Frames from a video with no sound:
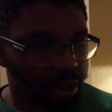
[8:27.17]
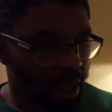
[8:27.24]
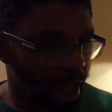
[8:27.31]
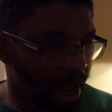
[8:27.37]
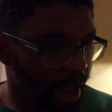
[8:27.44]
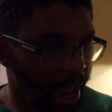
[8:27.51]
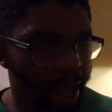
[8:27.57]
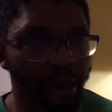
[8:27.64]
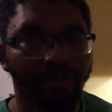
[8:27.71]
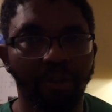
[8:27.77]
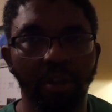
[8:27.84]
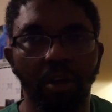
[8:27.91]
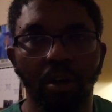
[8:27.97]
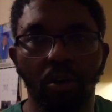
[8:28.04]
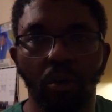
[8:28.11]
I have
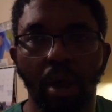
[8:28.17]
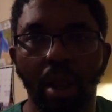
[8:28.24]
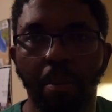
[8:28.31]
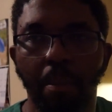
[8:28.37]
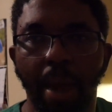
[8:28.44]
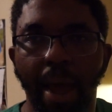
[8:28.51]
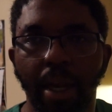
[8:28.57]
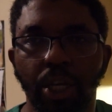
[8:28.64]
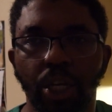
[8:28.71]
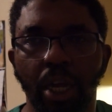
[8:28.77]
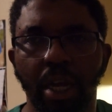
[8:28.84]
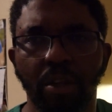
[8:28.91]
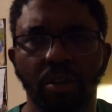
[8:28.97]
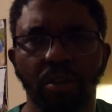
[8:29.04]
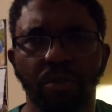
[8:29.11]
to credit Matt
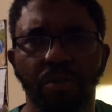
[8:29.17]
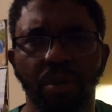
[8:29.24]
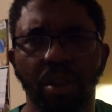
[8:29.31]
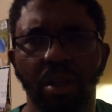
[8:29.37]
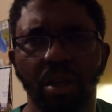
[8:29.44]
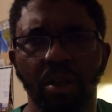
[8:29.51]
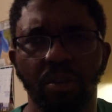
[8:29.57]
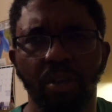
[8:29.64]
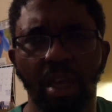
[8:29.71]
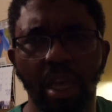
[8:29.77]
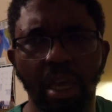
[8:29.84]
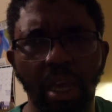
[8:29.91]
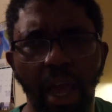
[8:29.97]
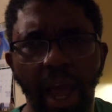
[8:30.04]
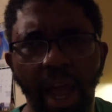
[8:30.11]
Jansen for this.
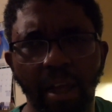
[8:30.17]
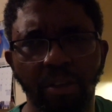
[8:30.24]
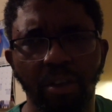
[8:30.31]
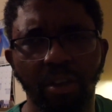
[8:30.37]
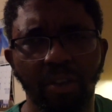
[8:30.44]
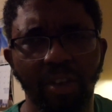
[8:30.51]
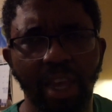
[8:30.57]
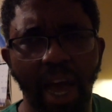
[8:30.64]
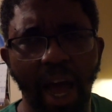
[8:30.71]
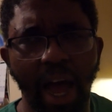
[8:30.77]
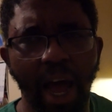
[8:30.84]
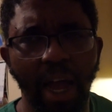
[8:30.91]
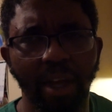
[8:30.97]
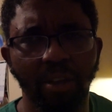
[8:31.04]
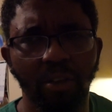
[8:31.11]
He has his
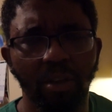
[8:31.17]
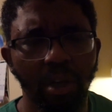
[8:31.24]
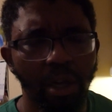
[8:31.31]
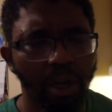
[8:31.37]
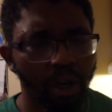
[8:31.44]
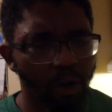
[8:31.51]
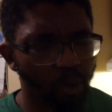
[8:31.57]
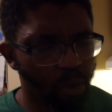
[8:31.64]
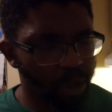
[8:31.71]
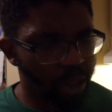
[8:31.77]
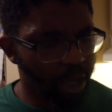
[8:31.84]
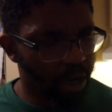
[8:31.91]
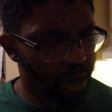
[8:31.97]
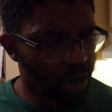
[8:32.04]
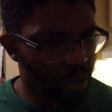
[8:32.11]
guys, when
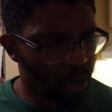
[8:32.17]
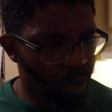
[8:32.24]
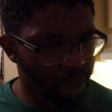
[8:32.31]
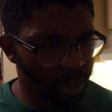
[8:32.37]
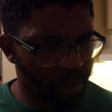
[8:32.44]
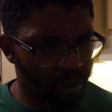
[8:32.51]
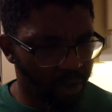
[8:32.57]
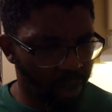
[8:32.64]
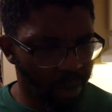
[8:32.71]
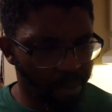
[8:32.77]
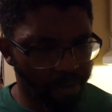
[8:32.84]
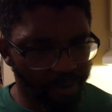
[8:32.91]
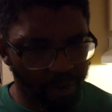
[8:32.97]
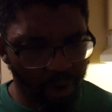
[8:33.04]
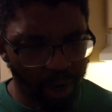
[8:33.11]
they're going stem
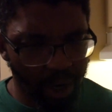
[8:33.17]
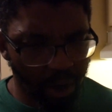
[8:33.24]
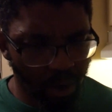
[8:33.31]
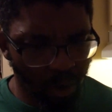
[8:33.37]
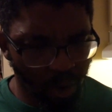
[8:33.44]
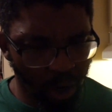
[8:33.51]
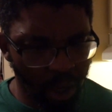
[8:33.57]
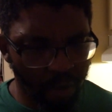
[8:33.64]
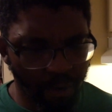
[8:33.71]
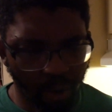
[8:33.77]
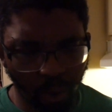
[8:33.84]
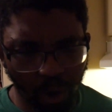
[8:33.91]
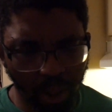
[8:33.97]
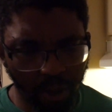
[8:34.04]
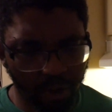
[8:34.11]
free or
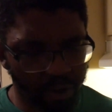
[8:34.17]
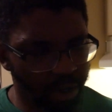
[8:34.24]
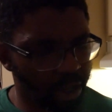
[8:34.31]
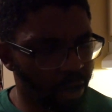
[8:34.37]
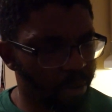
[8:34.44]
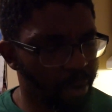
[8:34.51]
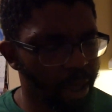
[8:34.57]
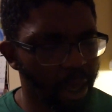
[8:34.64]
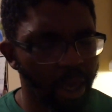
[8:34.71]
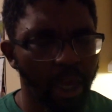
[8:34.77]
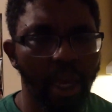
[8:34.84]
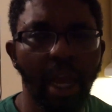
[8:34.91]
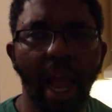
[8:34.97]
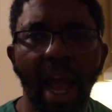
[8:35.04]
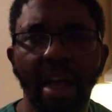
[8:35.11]
even with a stem,
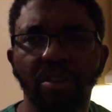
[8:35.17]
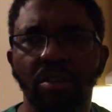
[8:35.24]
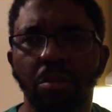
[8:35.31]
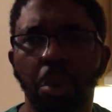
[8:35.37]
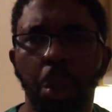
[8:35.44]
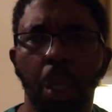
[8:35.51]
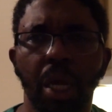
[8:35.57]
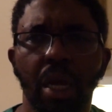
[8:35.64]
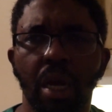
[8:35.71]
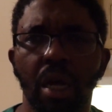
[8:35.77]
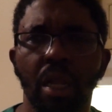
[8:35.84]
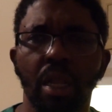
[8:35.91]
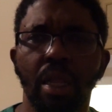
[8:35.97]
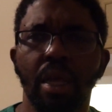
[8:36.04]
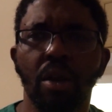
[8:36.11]
he has them drink a
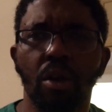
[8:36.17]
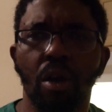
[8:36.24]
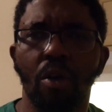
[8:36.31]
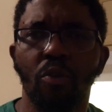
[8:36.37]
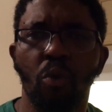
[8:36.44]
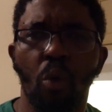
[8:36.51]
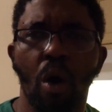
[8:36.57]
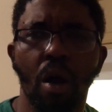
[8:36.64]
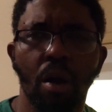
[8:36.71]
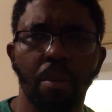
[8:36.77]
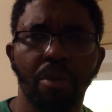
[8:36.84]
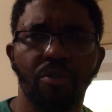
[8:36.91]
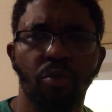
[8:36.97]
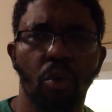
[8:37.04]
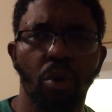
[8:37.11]
liter of water
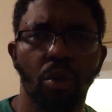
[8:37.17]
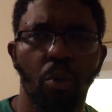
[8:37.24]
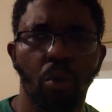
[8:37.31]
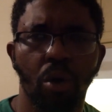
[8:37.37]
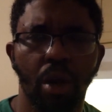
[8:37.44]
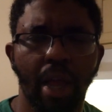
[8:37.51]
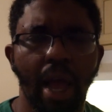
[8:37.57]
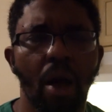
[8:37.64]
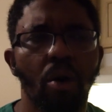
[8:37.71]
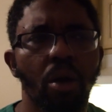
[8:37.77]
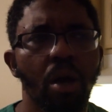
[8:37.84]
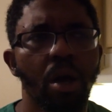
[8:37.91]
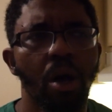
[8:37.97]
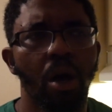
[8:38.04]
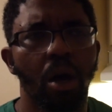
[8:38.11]
before the workout,
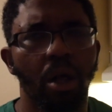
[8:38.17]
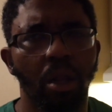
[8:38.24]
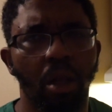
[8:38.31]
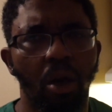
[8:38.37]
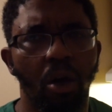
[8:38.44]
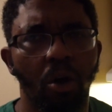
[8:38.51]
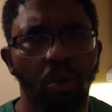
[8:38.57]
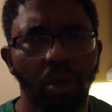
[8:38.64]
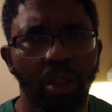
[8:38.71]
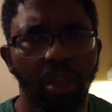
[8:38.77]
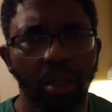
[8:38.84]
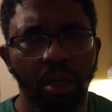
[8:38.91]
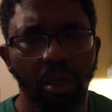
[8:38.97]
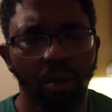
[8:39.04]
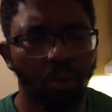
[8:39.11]
along with
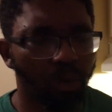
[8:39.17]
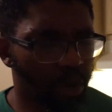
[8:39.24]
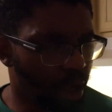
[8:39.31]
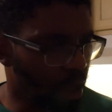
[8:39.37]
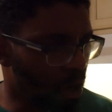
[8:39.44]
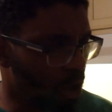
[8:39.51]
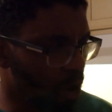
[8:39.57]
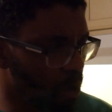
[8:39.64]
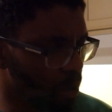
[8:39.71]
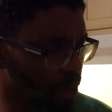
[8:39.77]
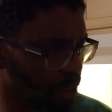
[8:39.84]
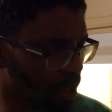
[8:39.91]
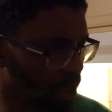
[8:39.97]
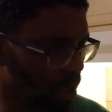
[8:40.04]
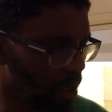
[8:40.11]

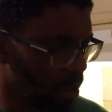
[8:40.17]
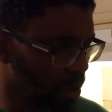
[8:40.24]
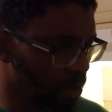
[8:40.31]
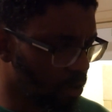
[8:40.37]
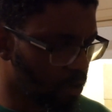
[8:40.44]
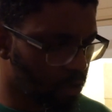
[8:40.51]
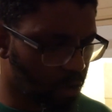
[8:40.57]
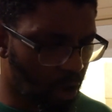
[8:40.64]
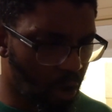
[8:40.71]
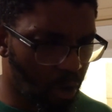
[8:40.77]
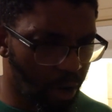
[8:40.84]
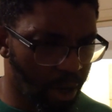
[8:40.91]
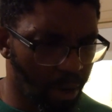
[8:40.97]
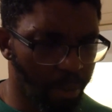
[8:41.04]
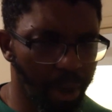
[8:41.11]
the
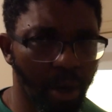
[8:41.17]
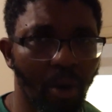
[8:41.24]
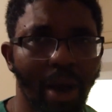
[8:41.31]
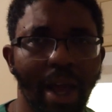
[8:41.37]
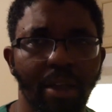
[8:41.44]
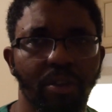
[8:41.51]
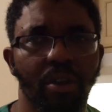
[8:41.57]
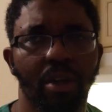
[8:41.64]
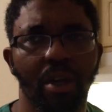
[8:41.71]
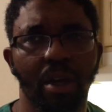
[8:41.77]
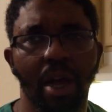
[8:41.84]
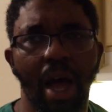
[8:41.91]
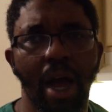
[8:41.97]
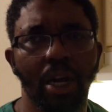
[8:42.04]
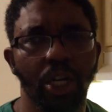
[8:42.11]
salt and amino acid
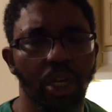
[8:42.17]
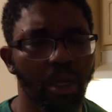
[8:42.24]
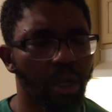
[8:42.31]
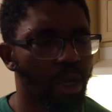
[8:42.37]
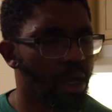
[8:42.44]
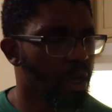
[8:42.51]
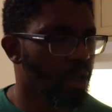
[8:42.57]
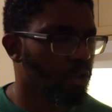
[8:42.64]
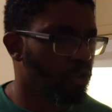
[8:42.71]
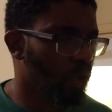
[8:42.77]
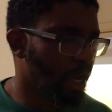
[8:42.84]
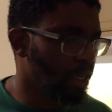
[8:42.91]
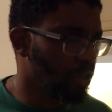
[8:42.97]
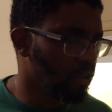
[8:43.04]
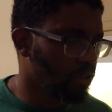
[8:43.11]
concoction. So
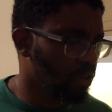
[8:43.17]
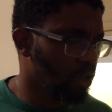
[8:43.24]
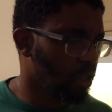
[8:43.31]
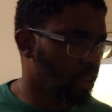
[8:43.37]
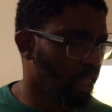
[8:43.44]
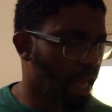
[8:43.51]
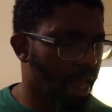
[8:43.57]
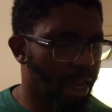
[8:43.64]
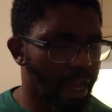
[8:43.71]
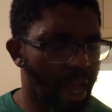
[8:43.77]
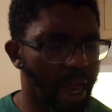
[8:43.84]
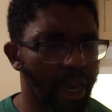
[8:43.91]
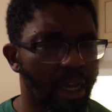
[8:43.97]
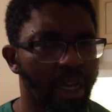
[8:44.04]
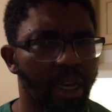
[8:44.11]
I just took that,
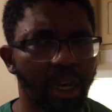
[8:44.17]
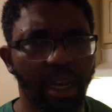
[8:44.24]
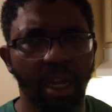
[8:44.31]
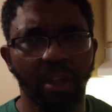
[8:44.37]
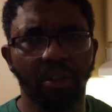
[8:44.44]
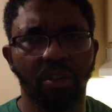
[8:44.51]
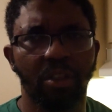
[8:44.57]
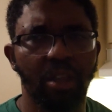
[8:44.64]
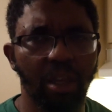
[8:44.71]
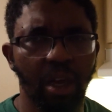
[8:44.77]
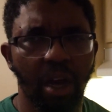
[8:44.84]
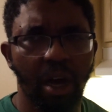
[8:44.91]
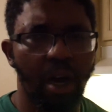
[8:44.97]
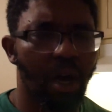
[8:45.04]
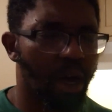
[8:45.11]
kind of condensed
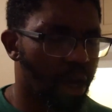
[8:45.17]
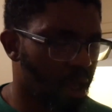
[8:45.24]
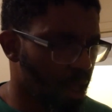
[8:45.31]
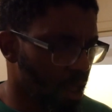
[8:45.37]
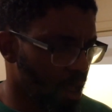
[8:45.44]
the